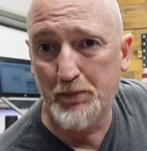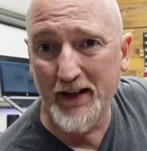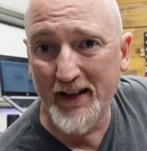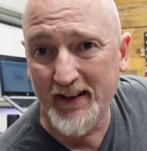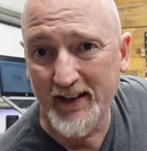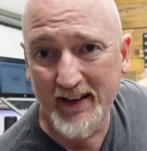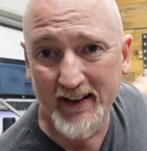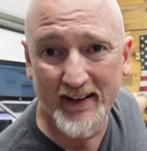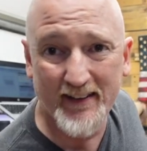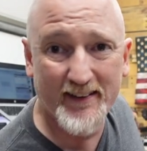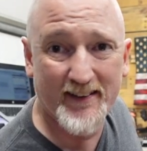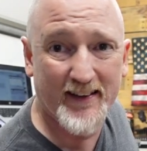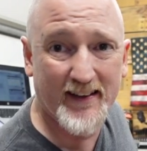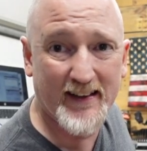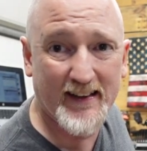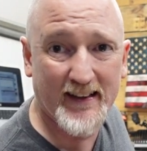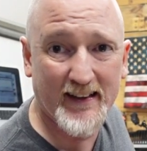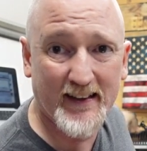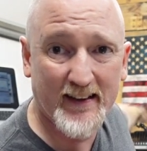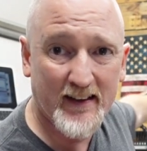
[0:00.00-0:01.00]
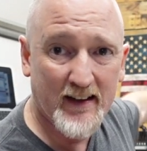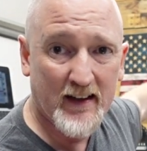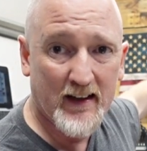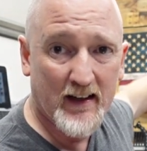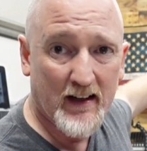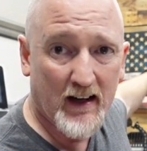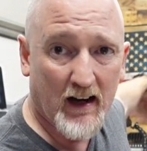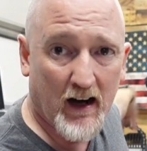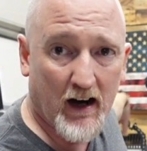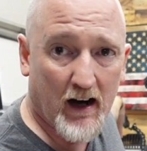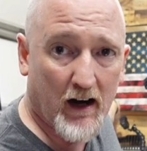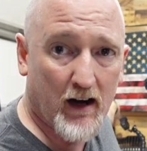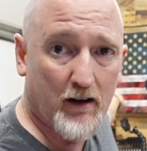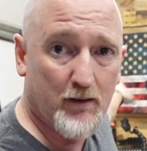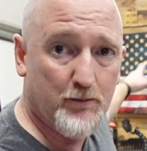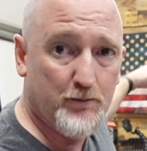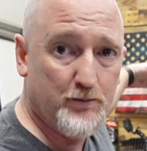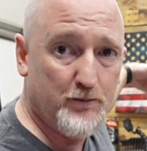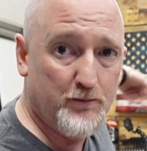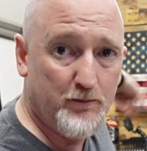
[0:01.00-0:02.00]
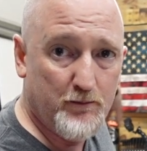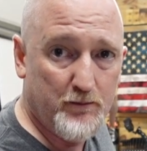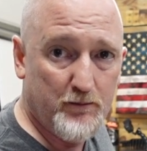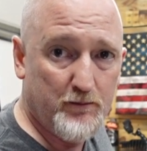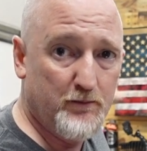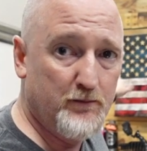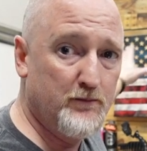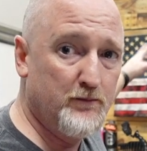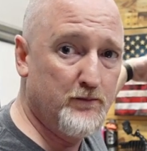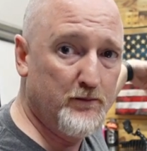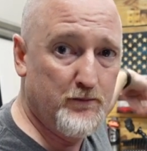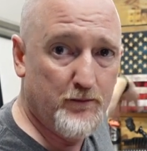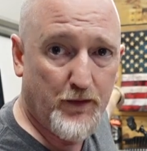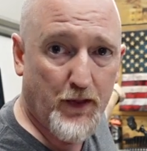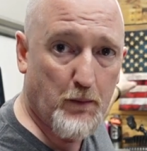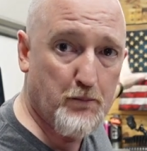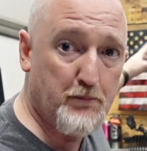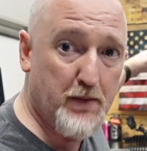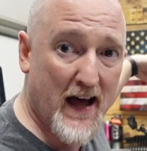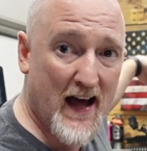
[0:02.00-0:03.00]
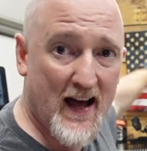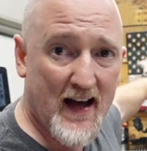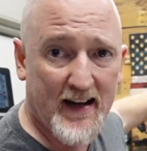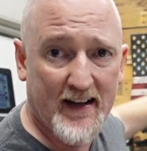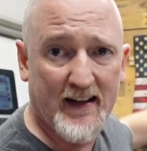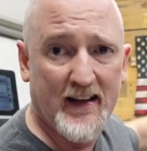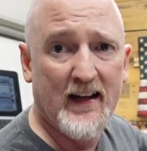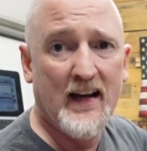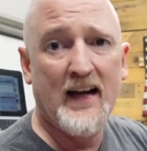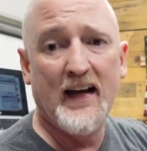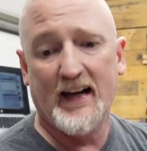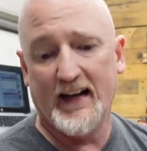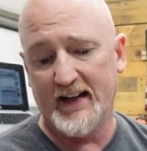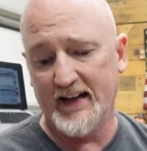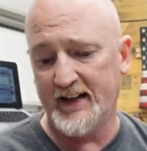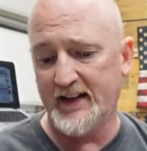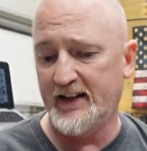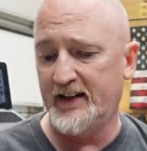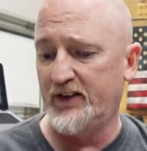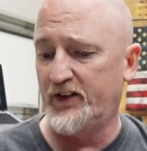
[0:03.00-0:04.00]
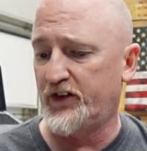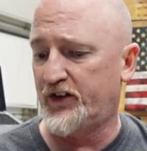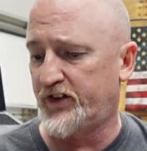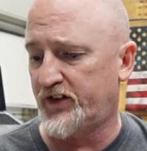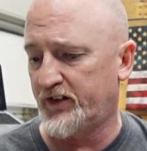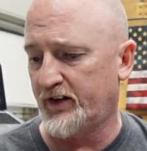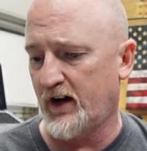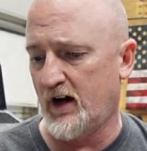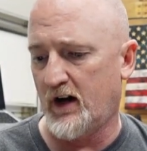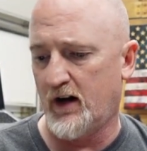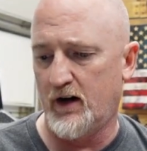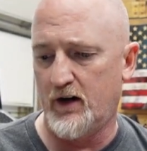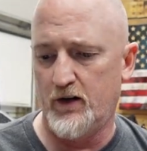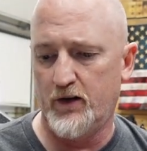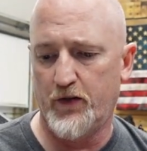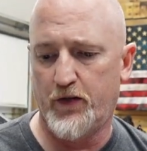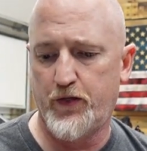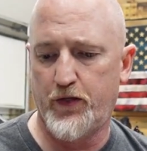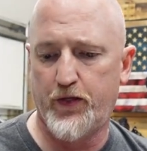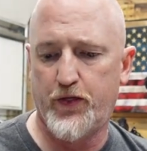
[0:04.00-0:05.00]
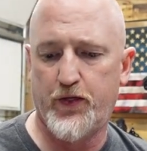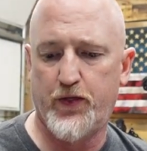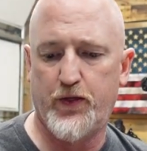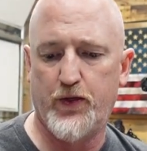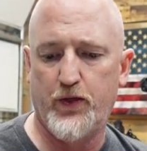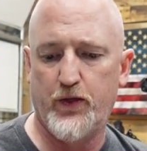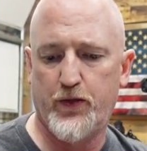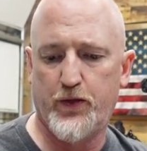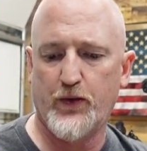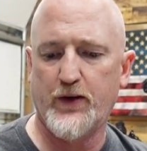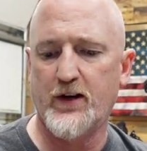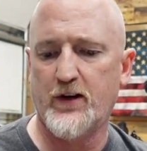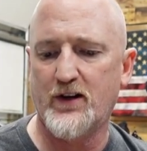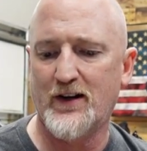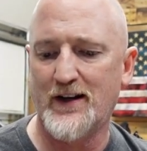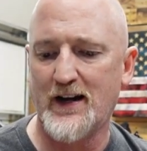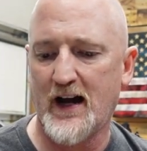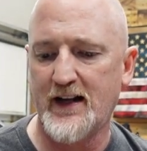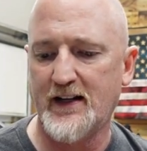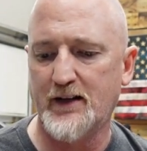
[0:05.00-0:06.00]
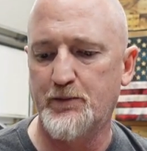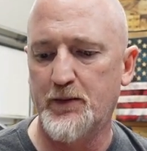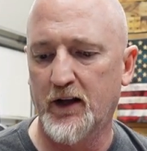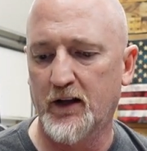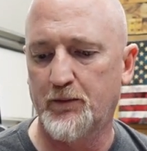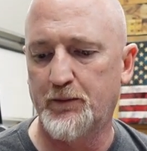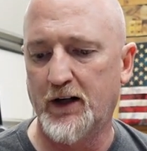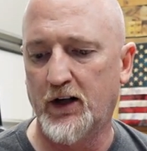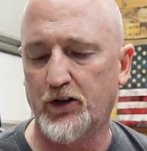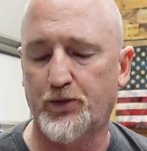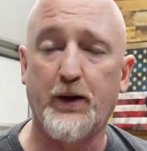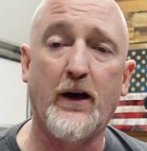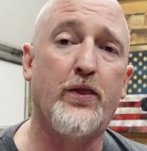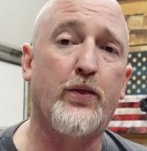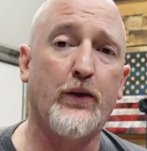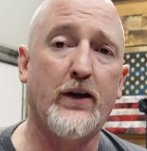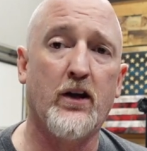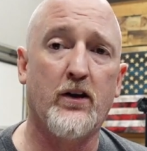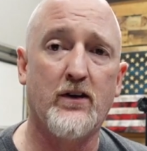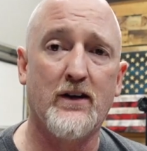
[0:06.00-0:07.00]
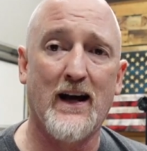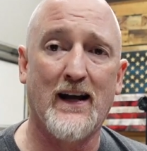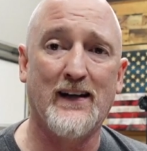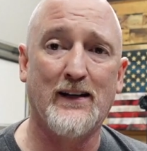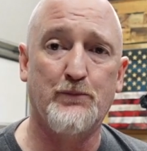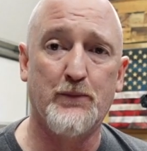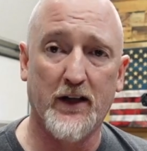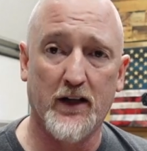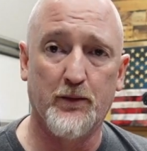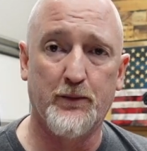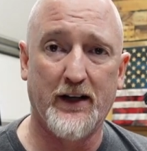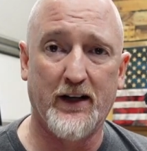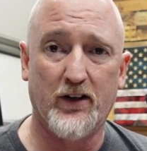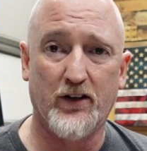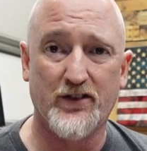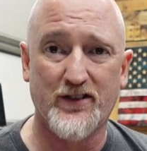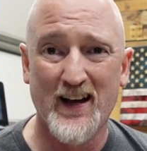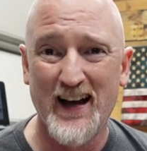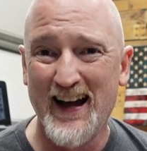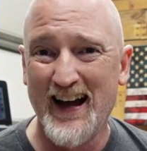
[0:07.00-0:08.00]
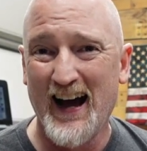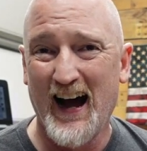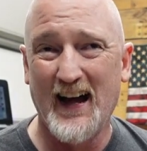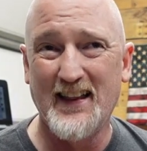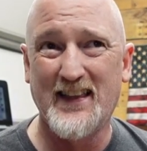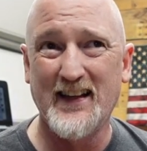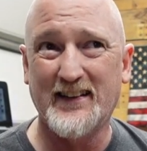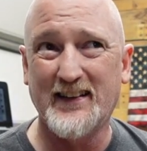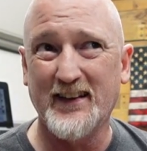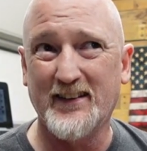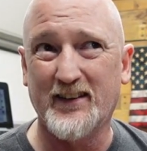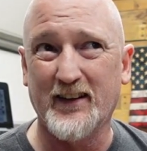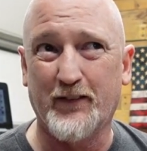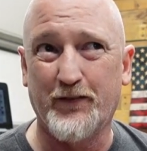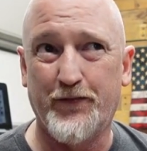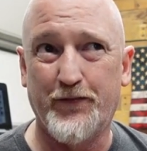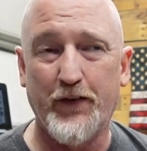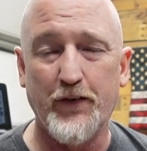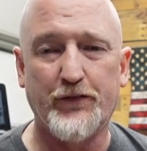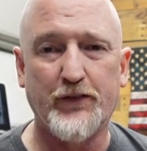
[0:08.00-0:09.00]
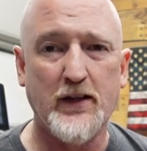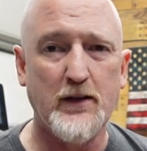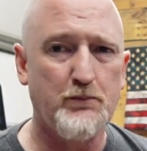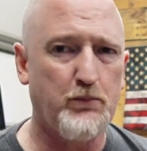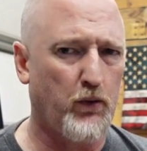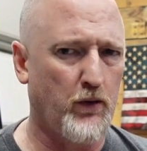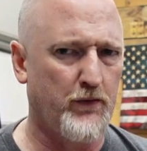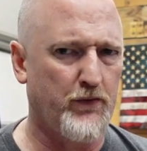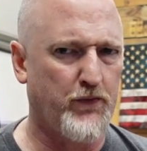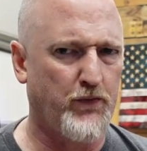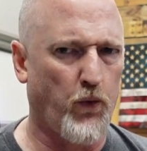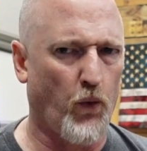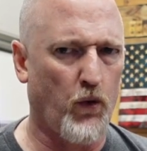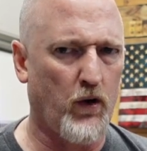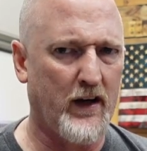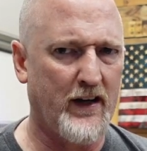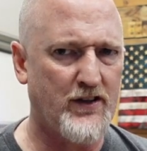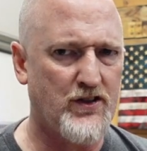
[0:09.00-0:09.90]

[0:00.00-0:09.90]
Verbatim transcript: big is the, uh, the bed? It is uh, 390 millimeters by 390 millimeters. I think that's like 15.4